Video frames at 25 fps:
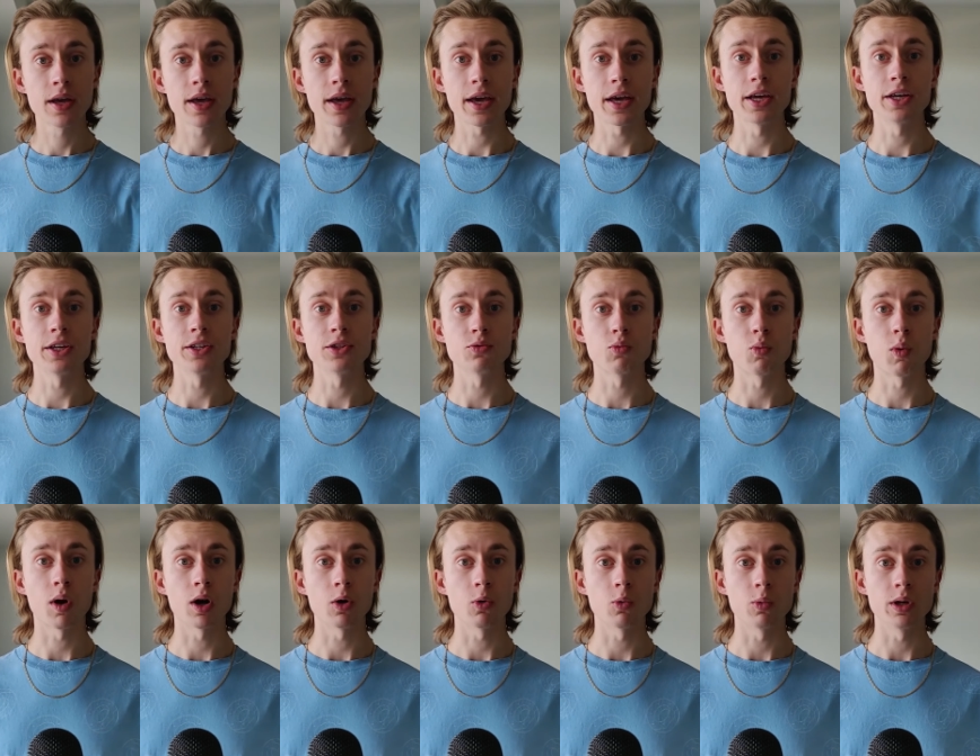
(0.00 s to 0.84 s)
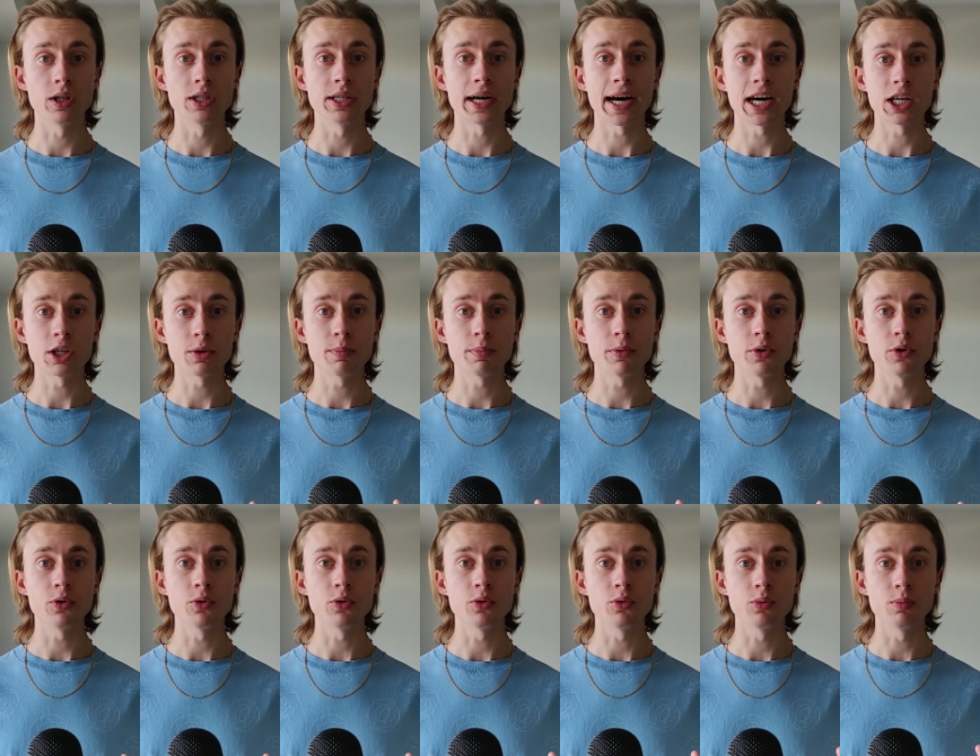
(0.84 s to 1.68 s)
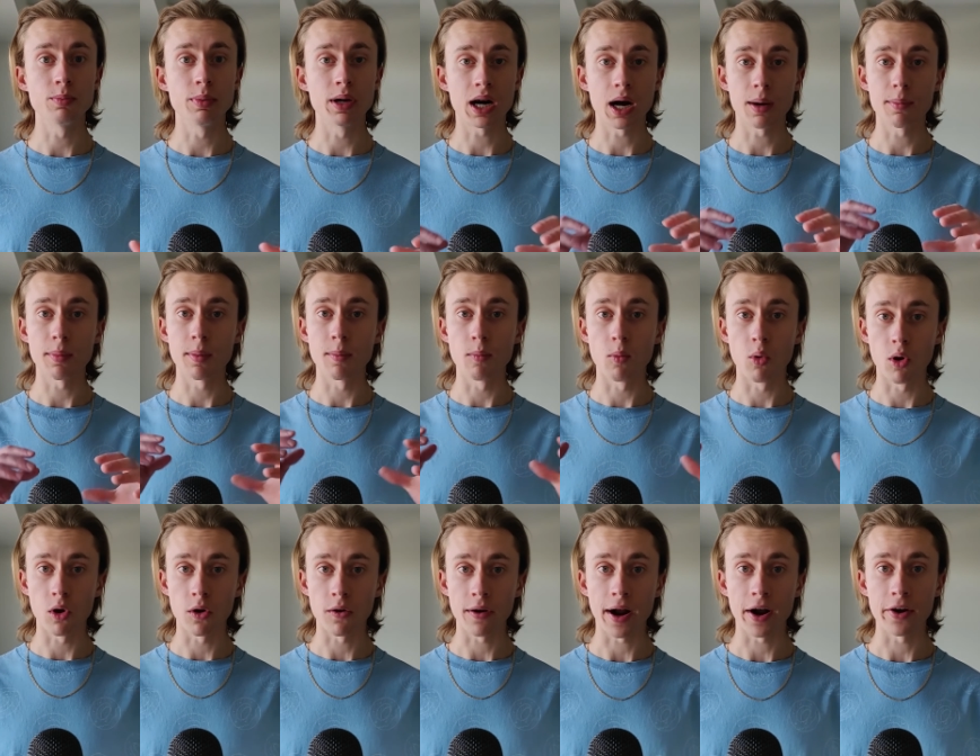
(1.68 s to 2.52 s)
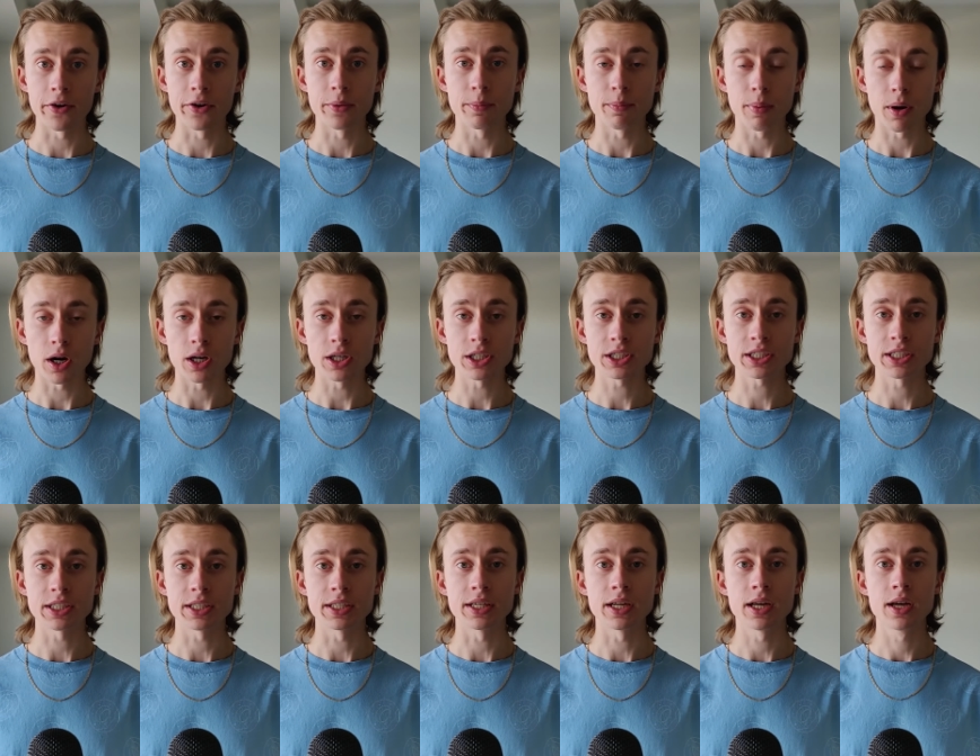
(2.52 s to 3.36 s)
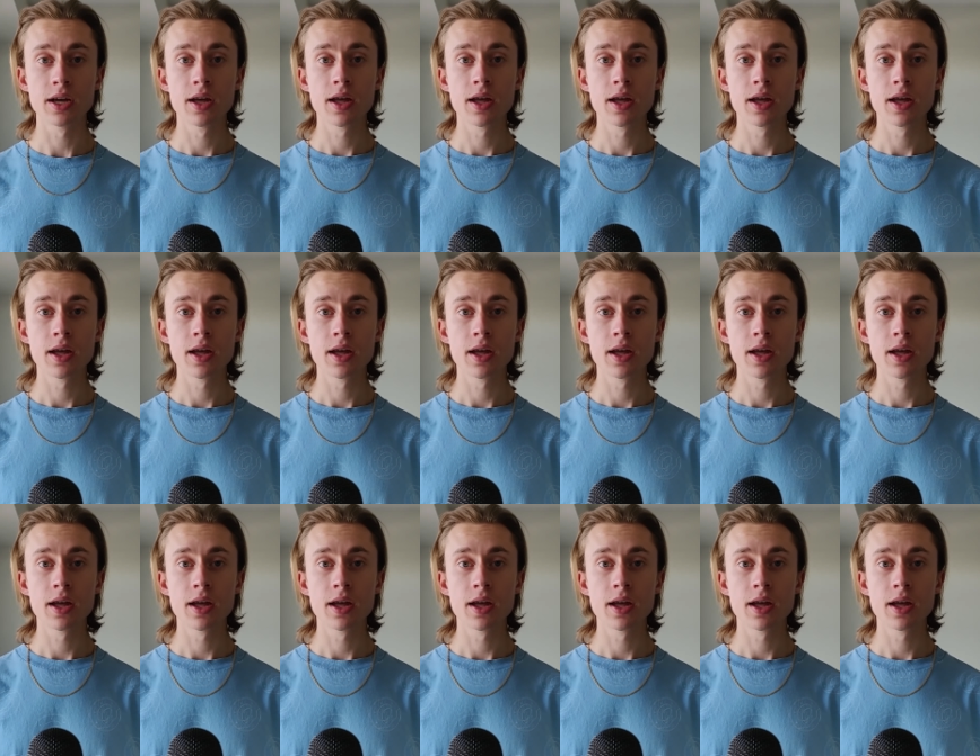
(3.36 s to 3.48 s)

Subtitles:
is what will help you become a more rounded person